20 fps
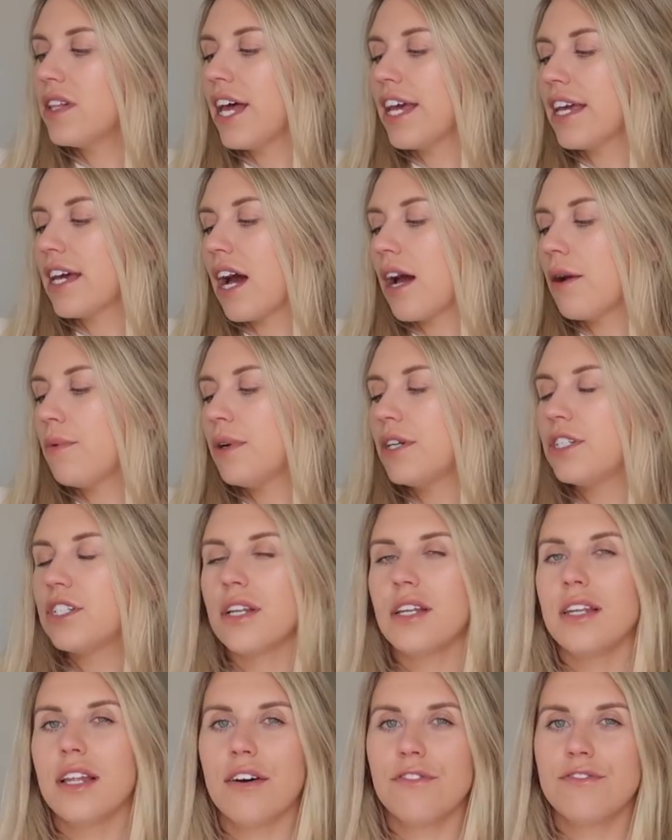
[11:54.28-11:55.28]
like I would
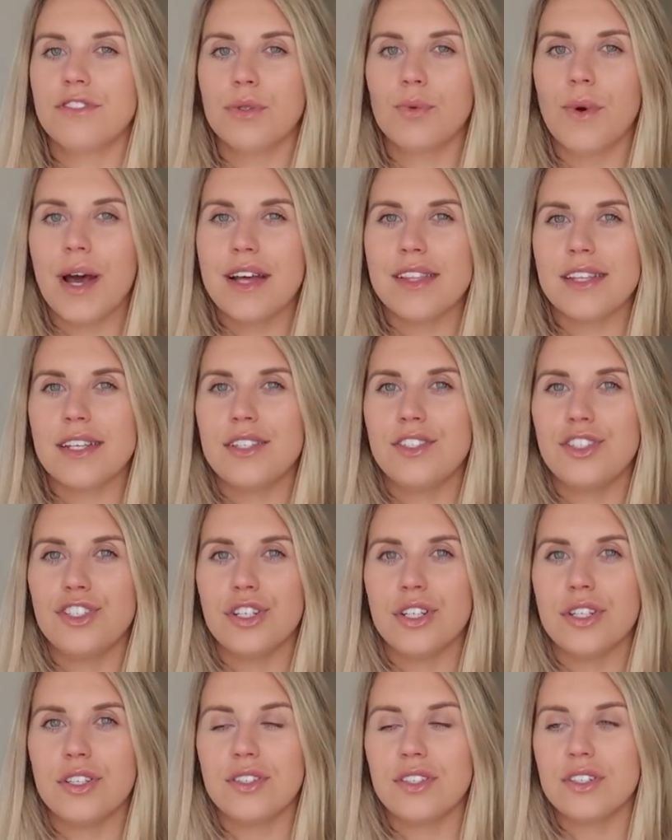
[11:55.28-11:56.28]
love to wear this
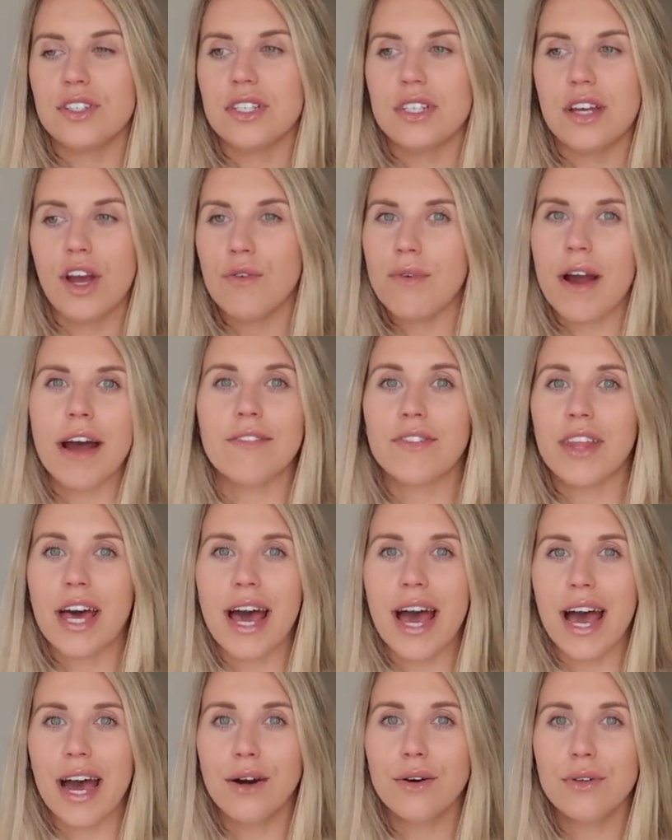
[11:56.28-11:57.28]
just around the
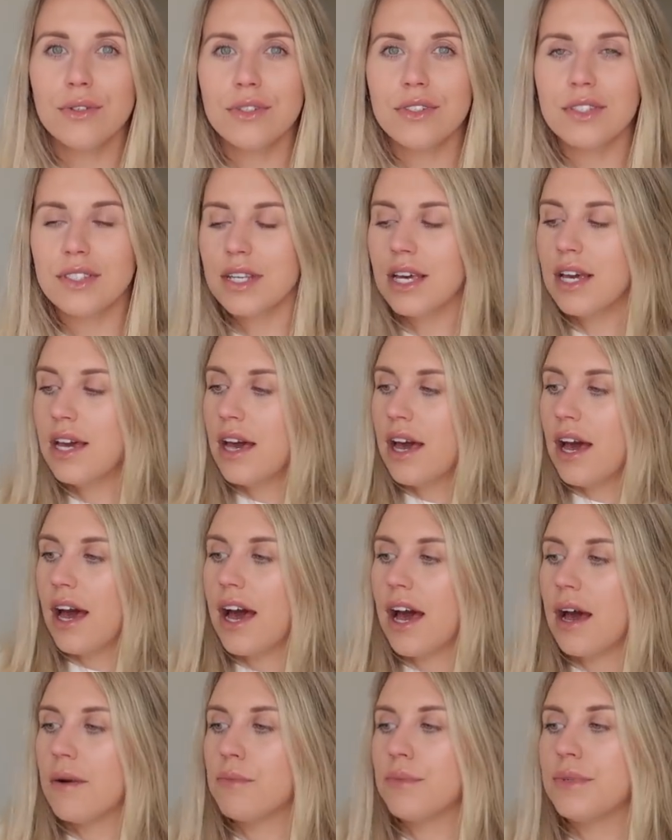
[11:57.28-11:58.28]
house
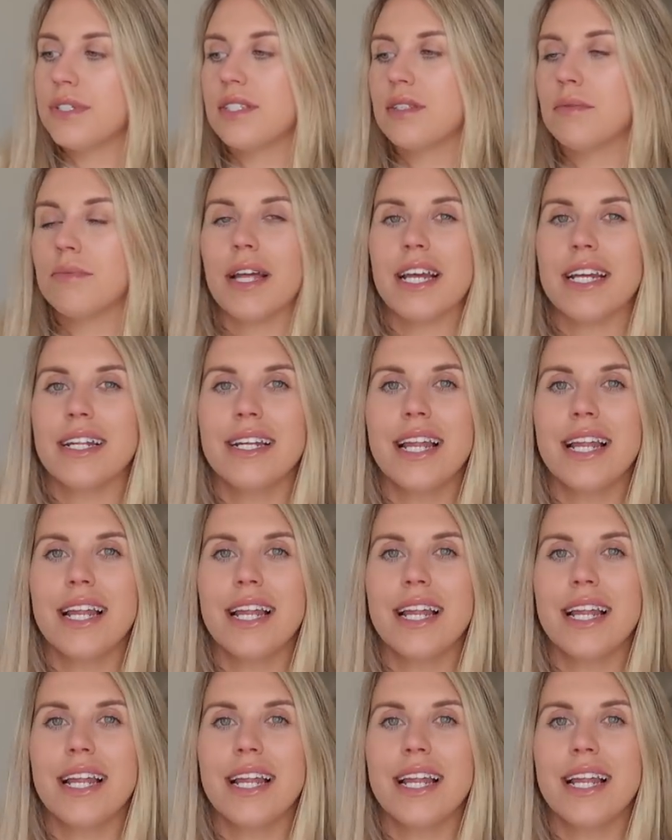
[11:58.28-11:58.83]
um, with some like